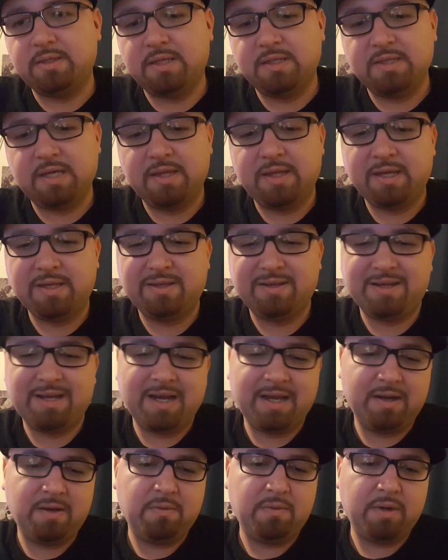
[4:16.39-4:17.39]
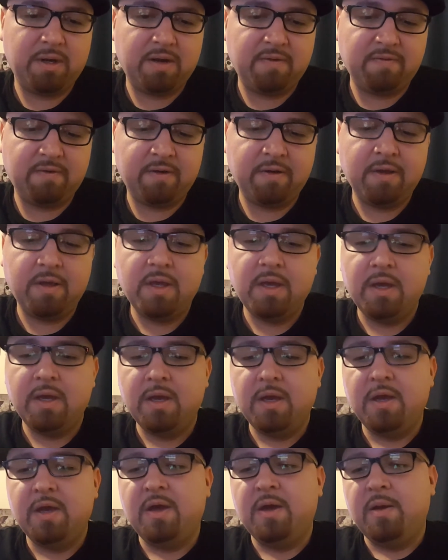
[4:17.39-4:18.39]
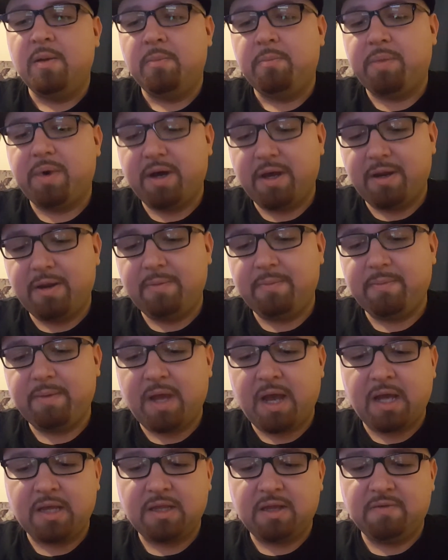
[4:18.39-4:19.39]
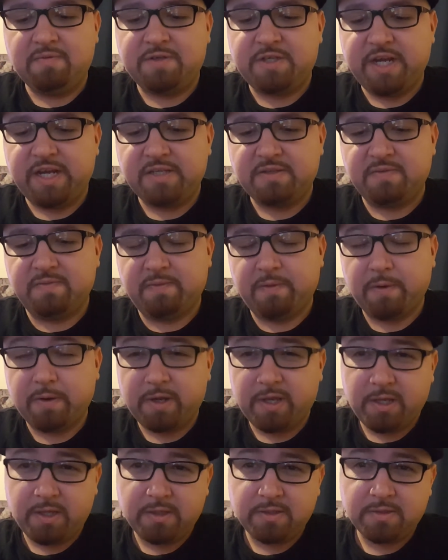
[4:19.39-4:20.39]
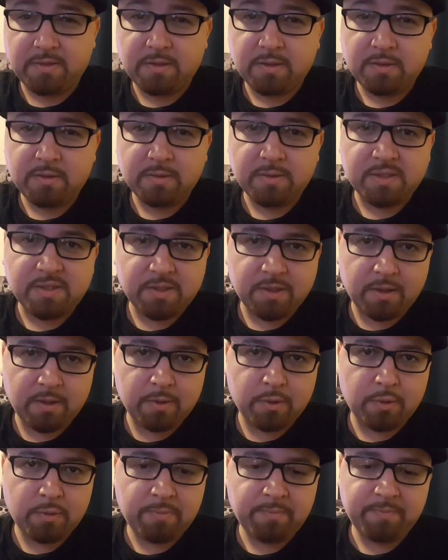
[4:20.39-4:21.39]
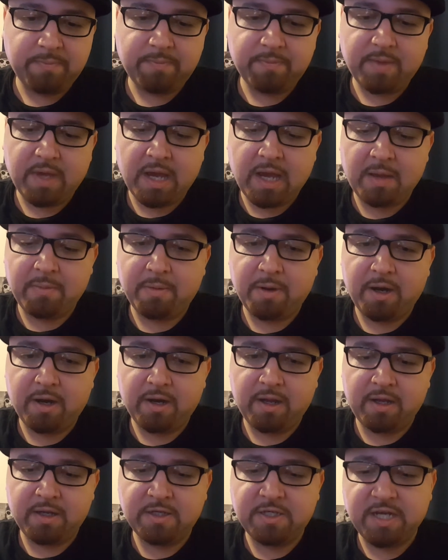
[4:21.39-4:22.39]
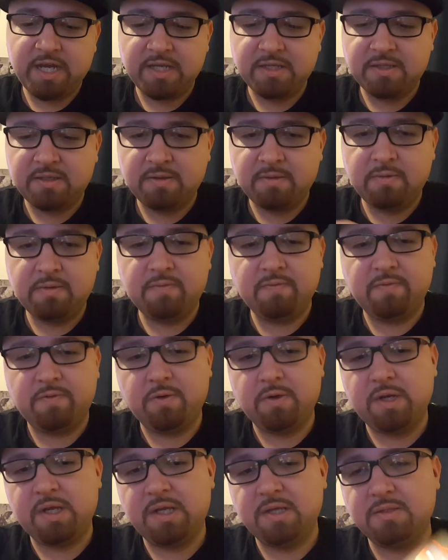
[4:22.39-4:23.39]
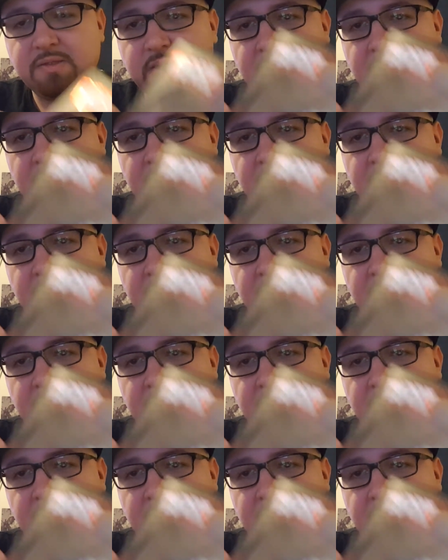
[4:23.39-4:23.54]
because I think they're kind of whatever. But I love Jason Voorhees, so I bought a Jason Voorhees